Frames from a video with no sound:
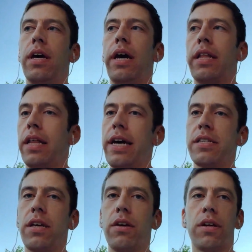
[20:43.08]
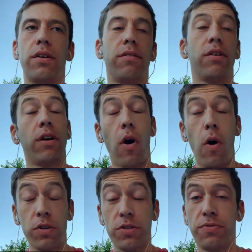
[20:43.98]
And the last thing, you can
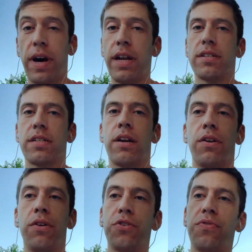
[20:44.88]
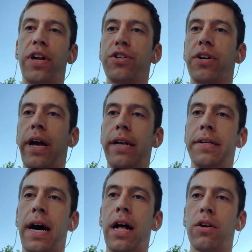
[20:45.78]
also find us on our newest venture
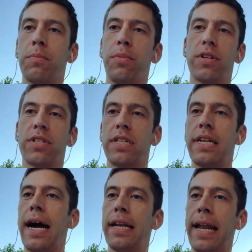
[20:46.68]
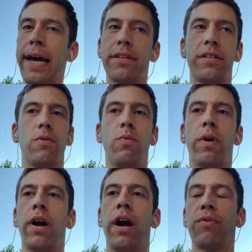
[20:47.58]
at dollarbooks.net,
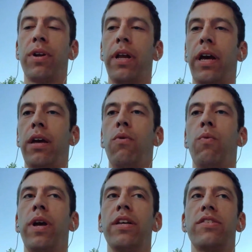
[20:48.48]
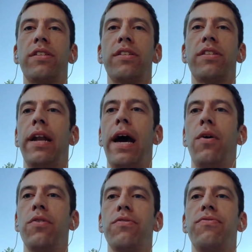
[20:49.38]
where every day we send
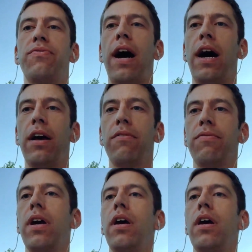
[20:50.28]
out 5